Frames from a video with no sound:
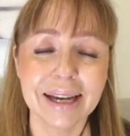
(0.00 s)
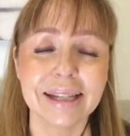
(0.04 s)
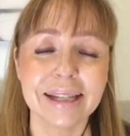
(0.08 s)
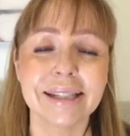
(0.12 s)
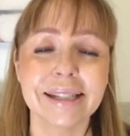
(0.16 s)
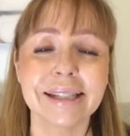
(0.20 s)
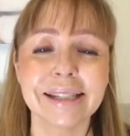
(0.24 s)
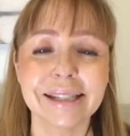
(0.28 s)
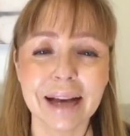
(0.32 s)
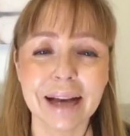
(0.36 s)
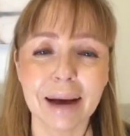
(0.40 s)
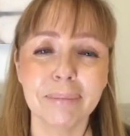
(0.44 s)

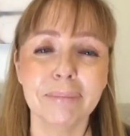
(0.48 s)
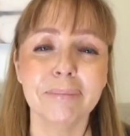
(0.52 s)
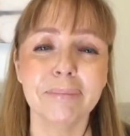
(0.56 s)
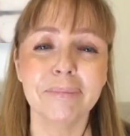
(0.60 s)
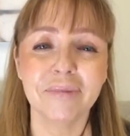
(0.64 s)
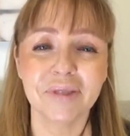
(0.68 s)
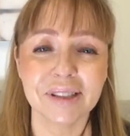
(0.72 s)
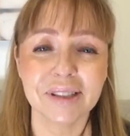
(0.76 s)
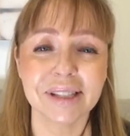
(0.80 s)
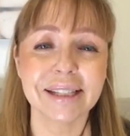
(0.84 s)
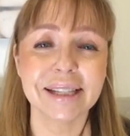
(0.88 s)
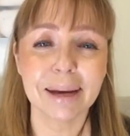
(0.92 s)

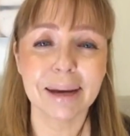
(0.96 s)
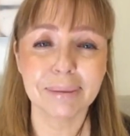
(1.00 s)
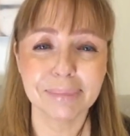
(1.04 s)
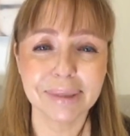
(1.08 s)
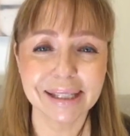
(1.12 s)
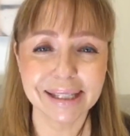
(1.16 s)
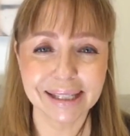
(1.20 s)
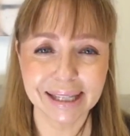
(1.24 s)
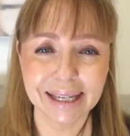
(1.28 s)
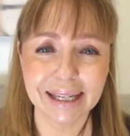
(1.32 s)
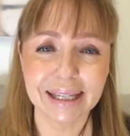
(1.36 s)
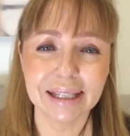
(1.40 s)
For some
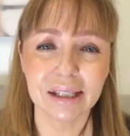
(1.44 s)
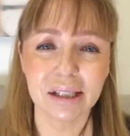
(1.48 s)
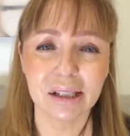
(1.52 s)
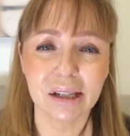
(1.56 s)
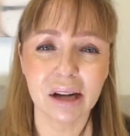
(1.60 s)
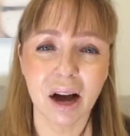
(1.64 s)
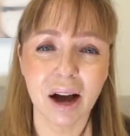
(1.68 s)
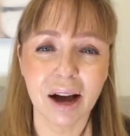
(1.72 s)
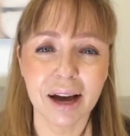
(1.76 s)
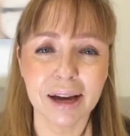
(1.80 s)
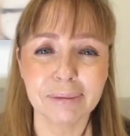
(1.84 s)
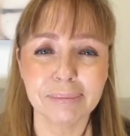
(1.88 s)
skin
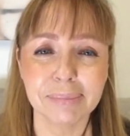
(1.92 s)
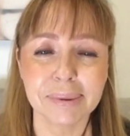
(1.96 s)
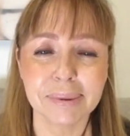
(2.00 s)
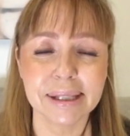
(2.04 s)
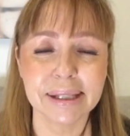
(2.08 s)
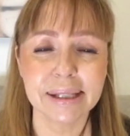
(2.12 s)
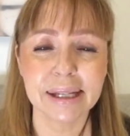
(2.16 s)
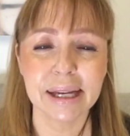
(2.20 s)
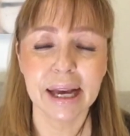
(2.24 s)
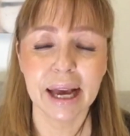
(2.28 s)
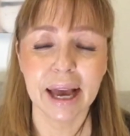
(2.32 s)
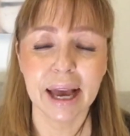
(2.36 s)
types,